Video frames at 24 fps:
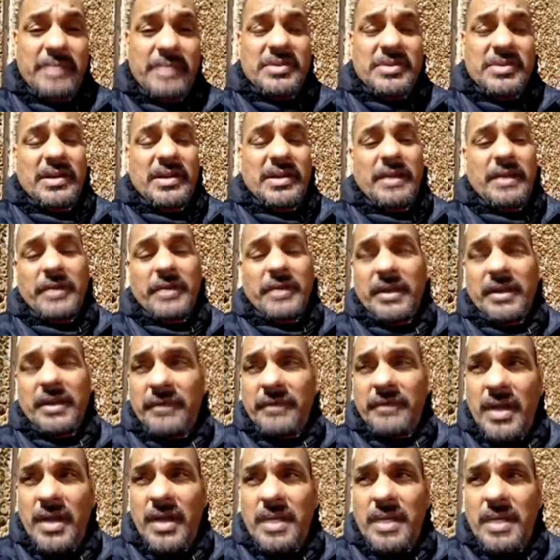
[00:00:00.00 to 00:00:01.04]
to never give
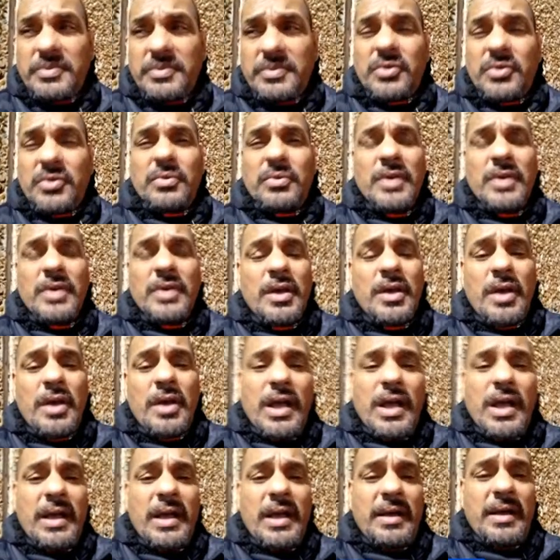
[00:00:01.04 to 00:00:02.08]
up, to
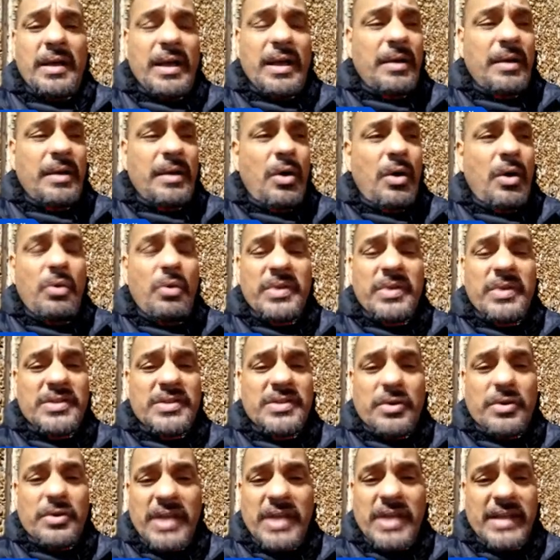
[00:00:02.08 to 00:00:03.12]
always
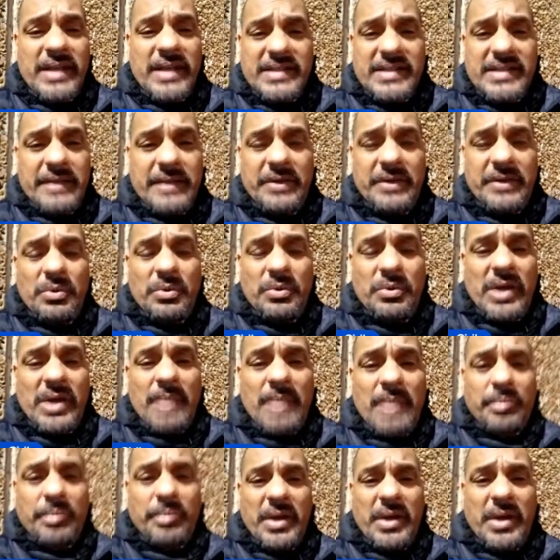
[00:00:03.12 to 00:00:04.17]
your negativity will
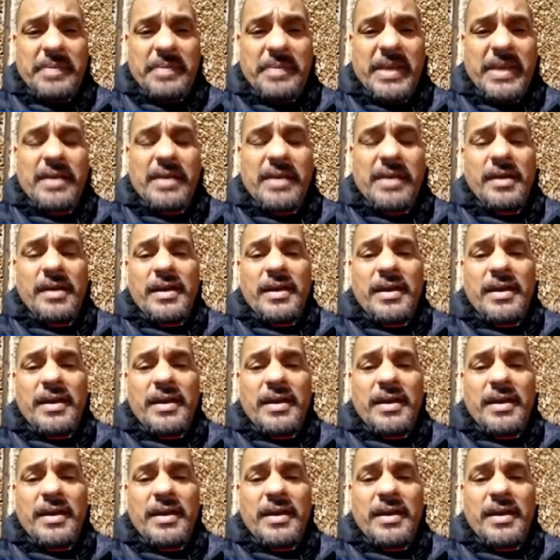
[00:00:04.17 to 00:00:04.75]
not break me.